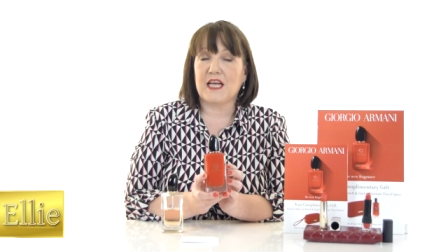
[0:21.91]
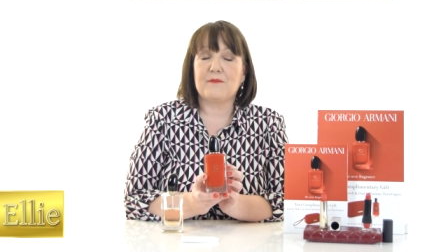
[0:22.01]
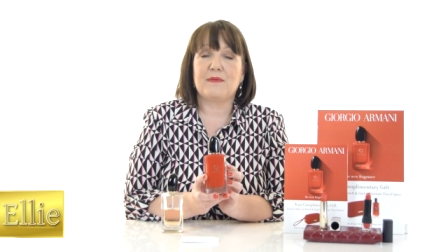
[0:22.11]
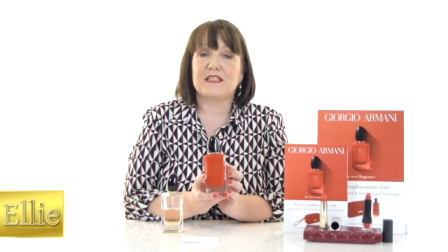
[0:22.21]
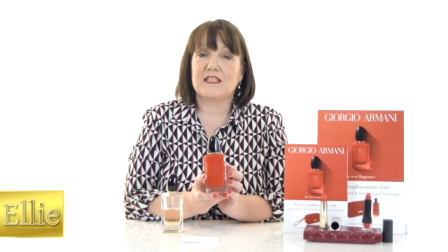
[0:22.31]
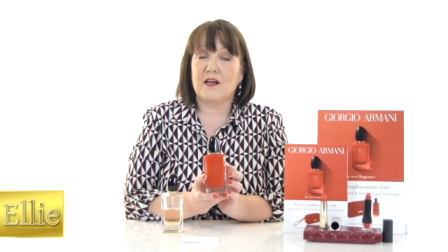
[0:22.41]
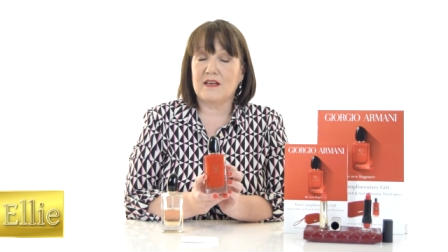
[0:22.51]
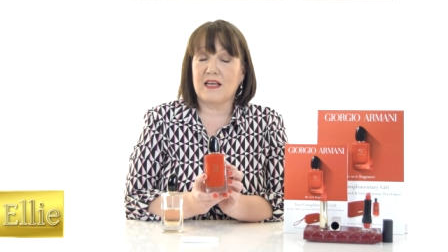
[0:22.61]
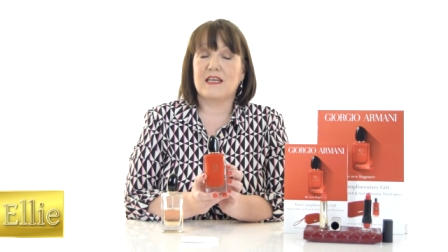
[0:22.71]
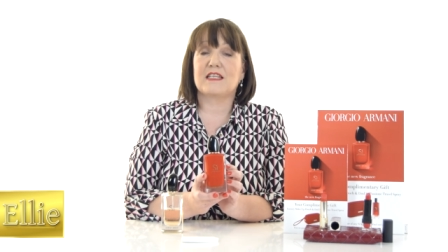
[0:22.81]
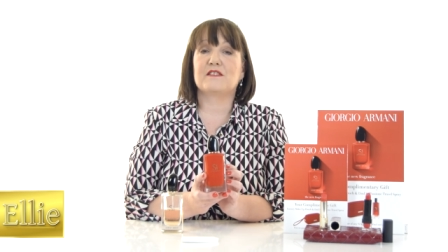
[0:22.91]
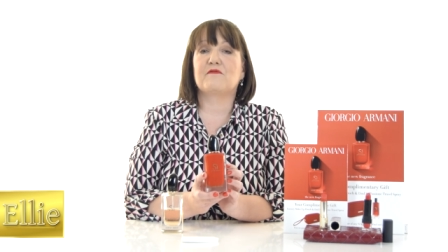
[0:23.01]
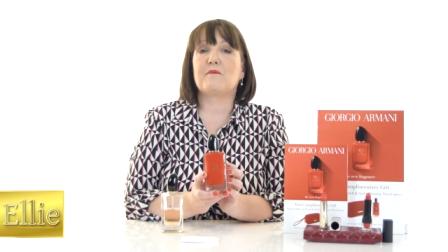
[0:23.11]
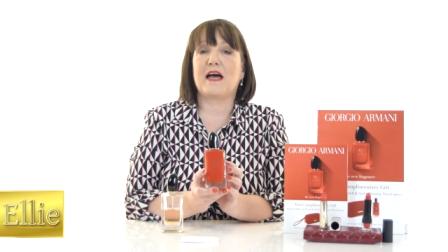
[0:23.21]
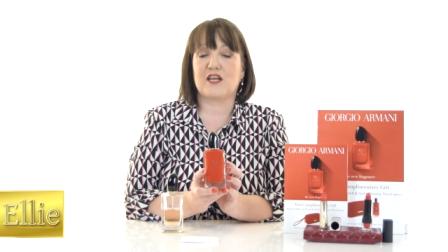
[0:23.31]
and Passione is
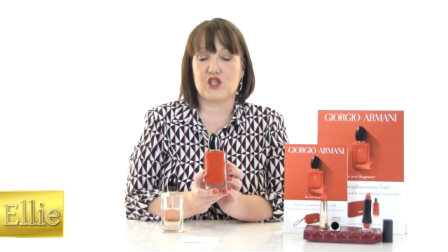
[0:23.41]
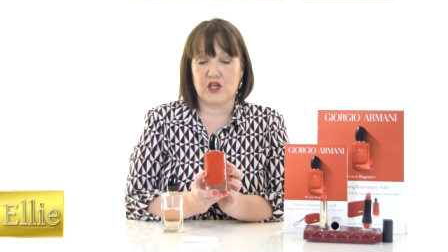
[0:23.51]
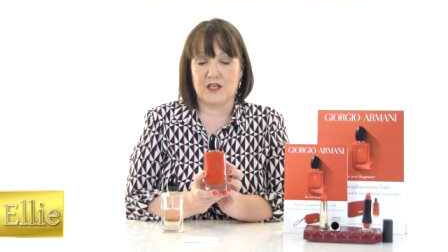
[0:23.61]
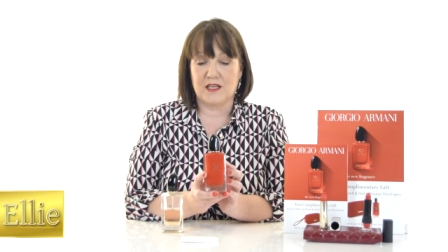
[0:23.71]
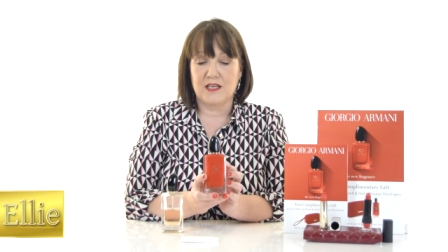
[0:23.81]
for passion.